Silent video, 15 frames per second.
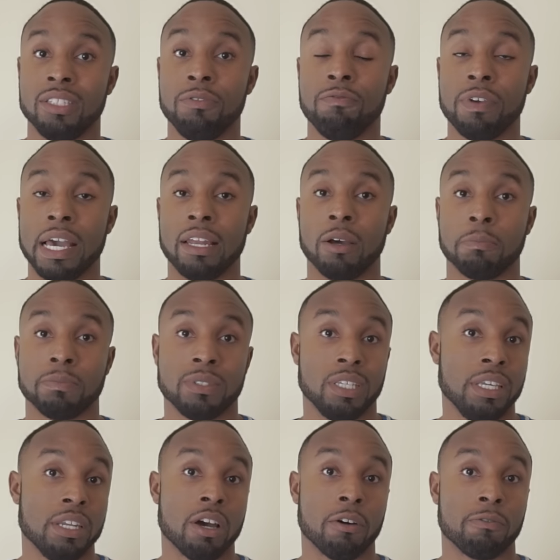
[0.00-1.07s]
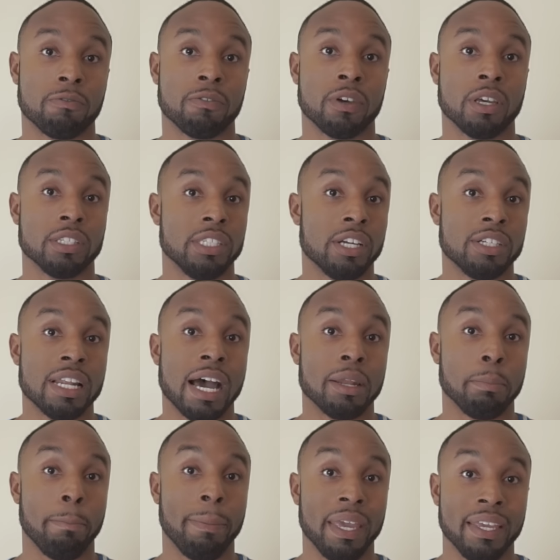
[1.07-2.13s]
developed enough, they're
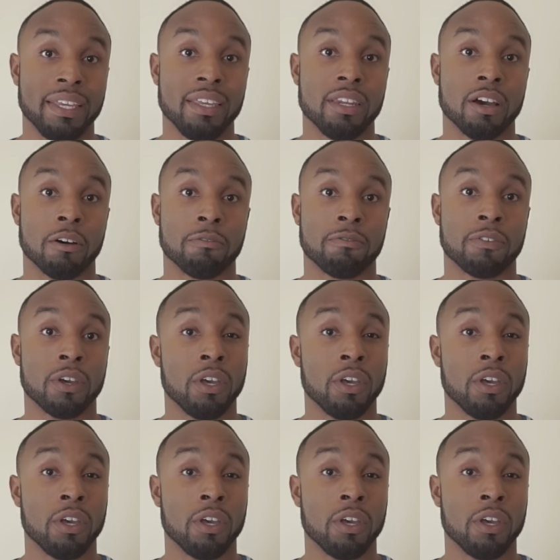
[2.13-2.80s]
not big enough.